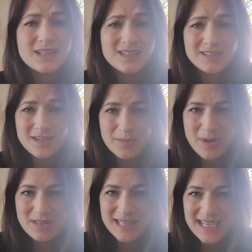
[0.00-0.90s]
Let's talk
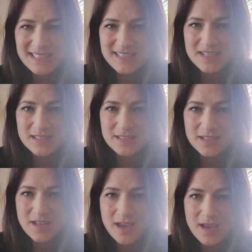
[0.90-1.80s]
about laziness
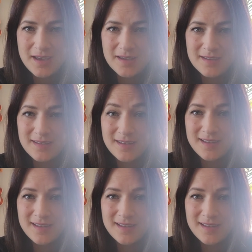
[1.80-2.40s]
today.